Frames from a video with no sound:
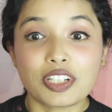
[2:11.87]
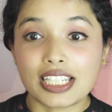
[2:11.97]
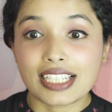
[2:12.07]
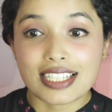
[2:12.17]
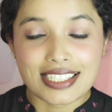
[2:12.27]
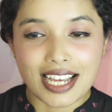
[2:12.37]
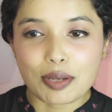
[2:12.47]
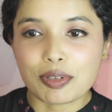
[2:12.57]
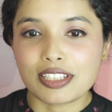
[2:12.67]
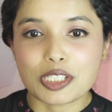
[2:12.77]
taking the time
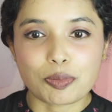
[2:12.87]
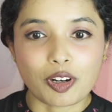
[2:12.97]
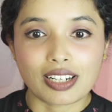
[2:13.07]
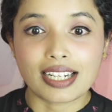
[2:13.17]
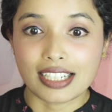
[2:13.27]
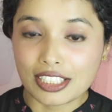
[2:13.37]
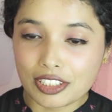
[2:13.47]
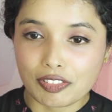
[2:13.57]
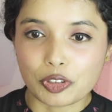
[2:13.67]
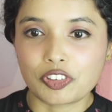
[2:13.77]
in the Spotlight
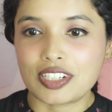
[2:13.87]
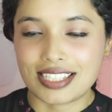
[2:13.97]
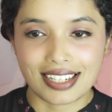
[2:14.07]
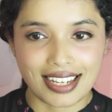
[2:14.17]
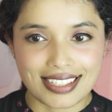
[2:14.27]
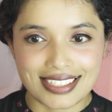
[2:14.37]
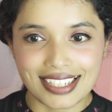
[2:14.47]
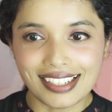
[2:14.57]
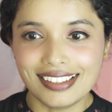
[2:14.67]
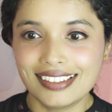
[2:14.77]
interview, Chris and Nancy.